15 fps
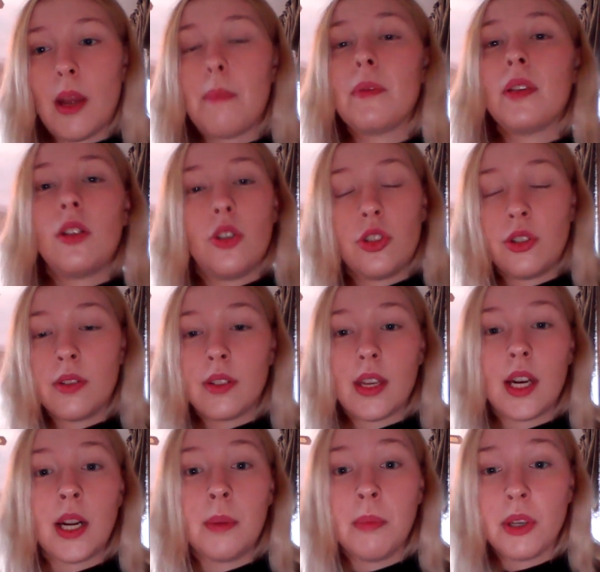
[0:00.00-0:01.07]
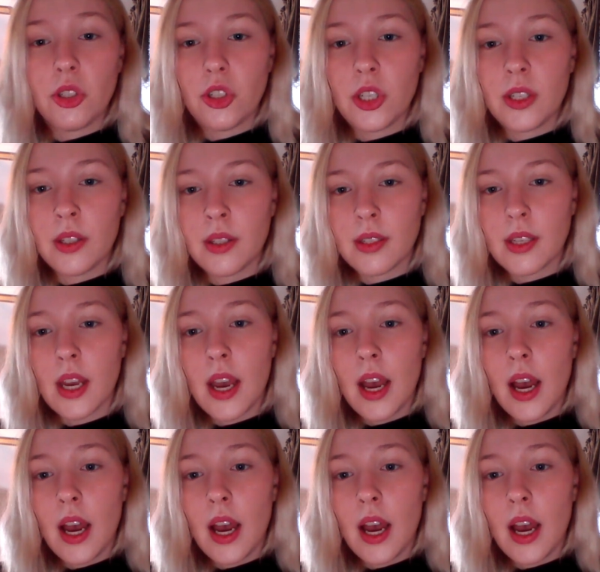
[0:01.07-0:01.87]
depositions, and admissions.